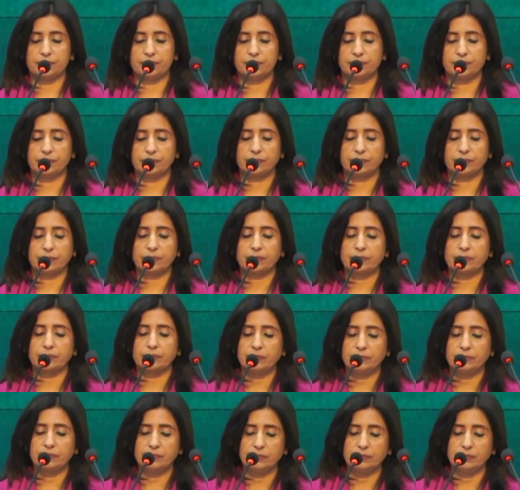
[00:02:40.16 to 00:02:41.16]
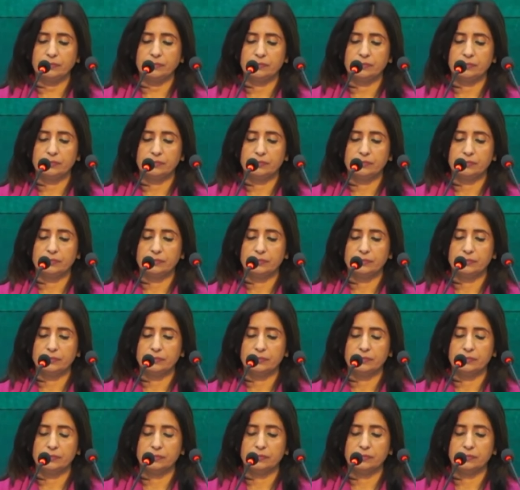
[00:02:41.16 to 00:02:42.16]

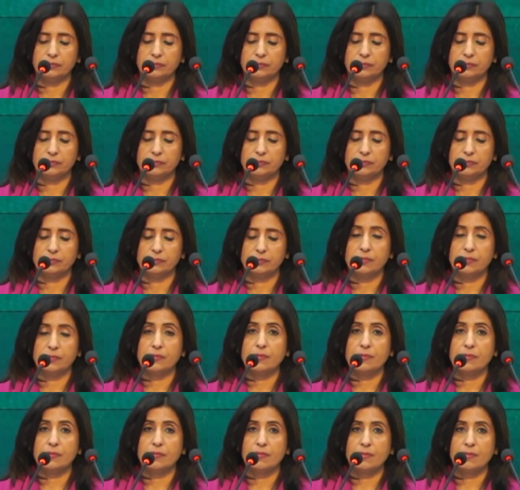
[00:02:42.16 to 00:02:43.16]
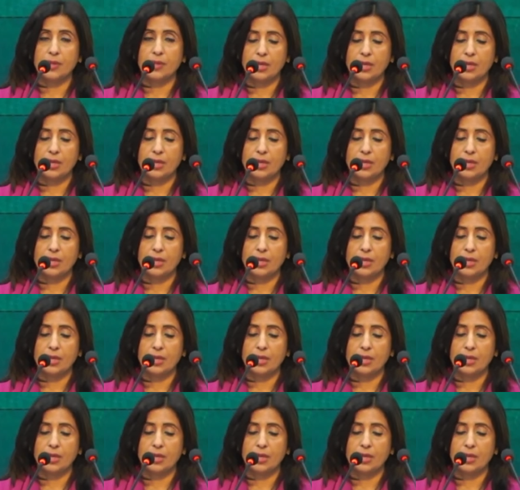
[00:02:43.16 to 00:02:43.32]
[no speech]